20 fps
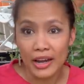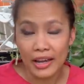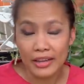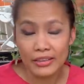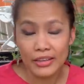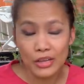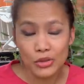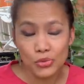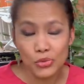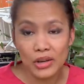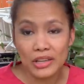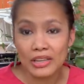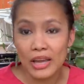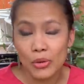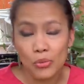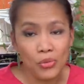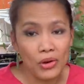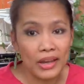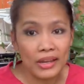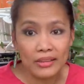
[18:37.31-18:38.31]
And then when I
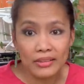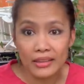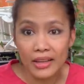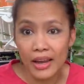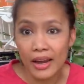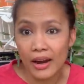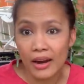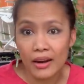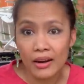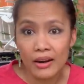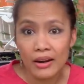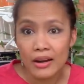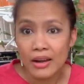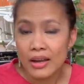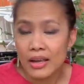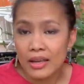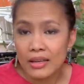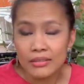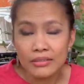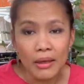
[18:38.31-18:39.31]
went there,
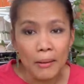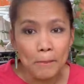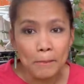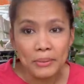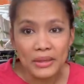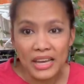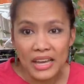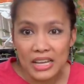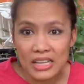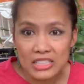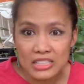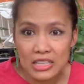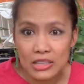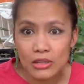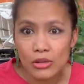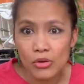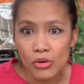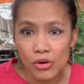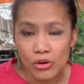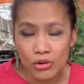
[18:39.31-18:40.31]
the place
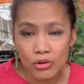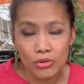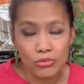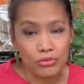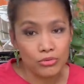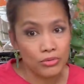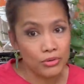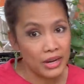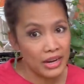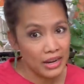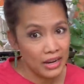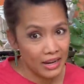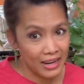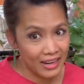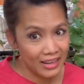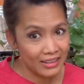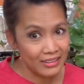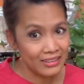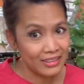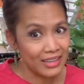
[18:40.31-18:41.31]
looked
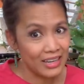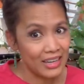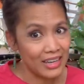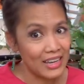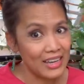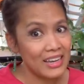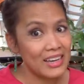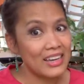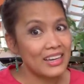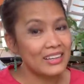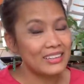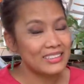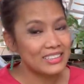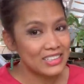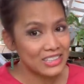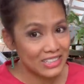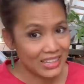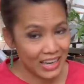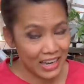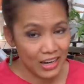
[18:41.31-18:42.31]
really
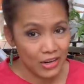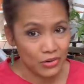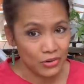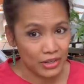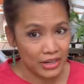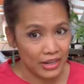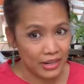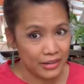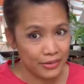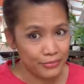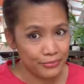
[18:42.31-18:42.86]
scary.